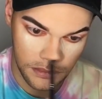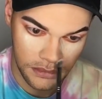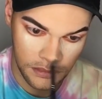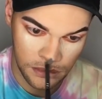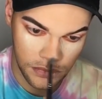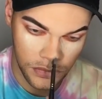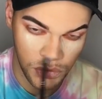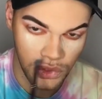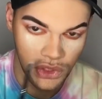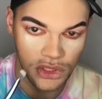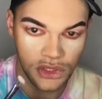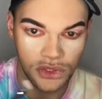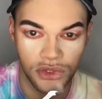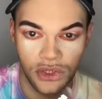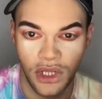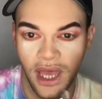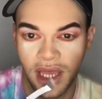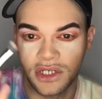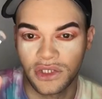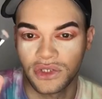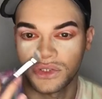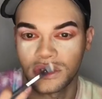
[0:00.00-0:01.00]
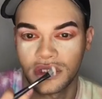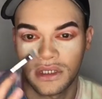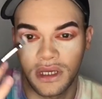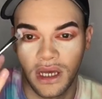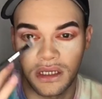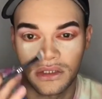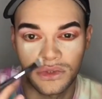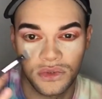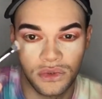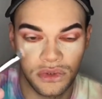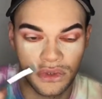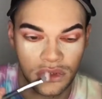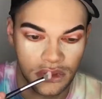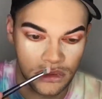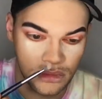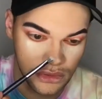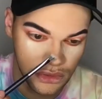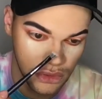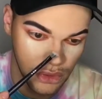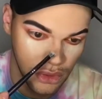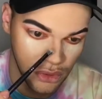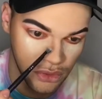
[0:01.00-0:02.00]
You can actually contour,
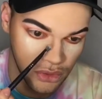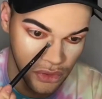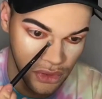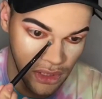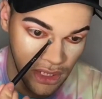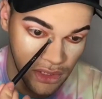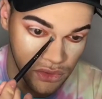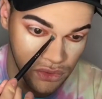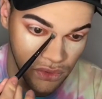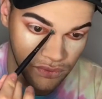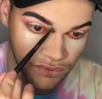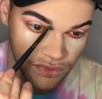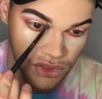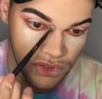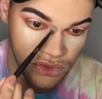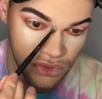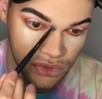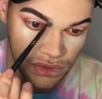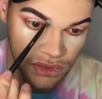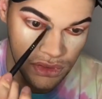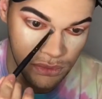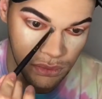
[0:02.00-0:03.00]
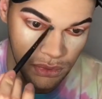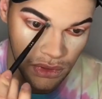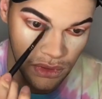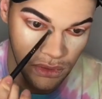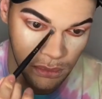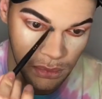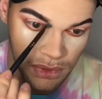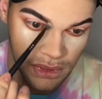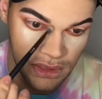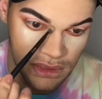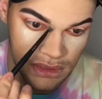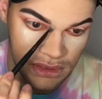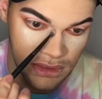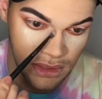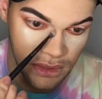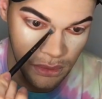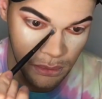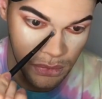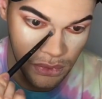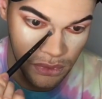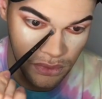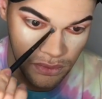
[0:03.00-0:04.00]
you know, your natural features as well because they're
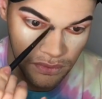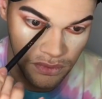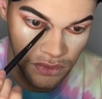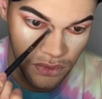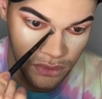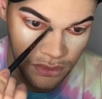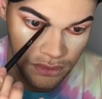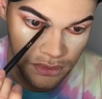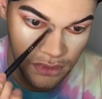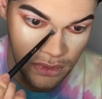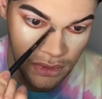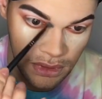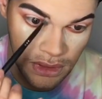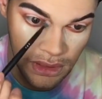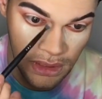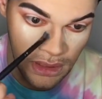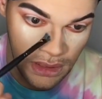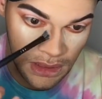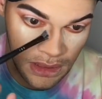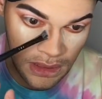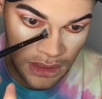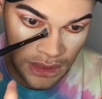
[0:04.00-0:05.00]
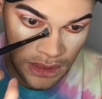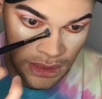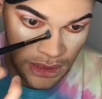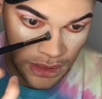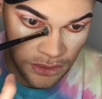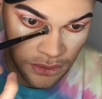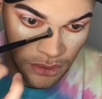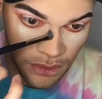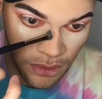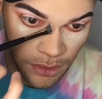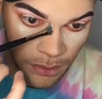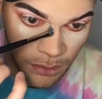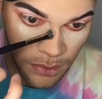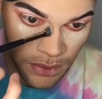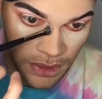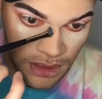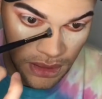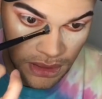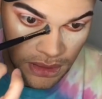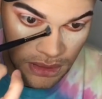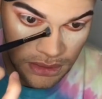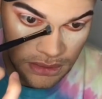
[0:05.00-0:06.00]
beautiful in their own
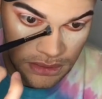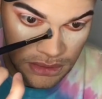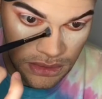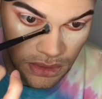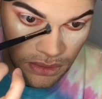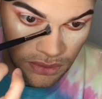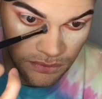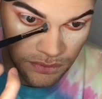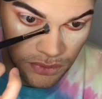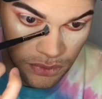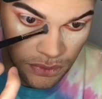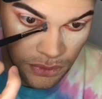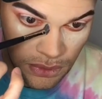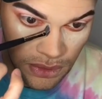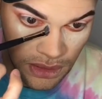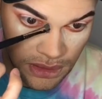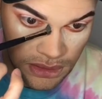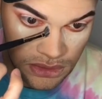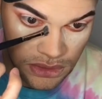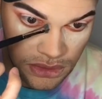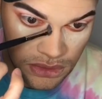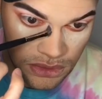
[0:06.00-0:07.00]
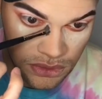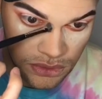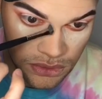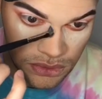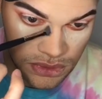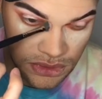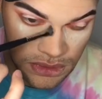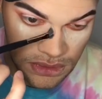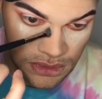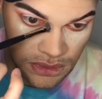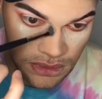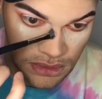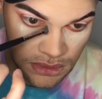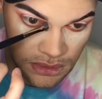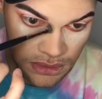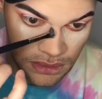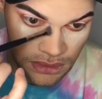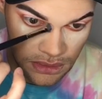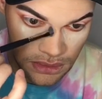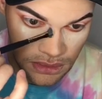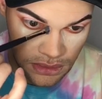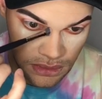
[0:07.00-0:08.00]
way. So if you like to use
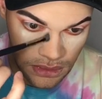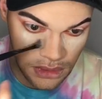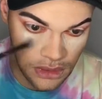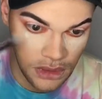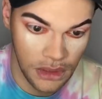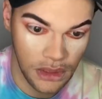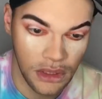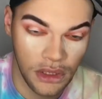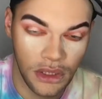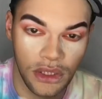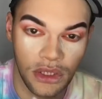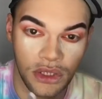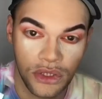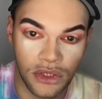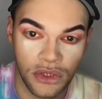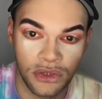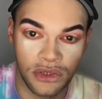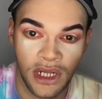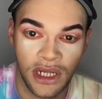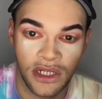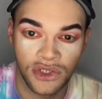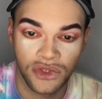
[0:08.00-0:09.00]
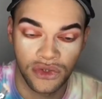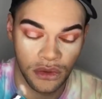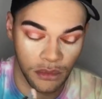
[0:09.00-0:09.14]
your natural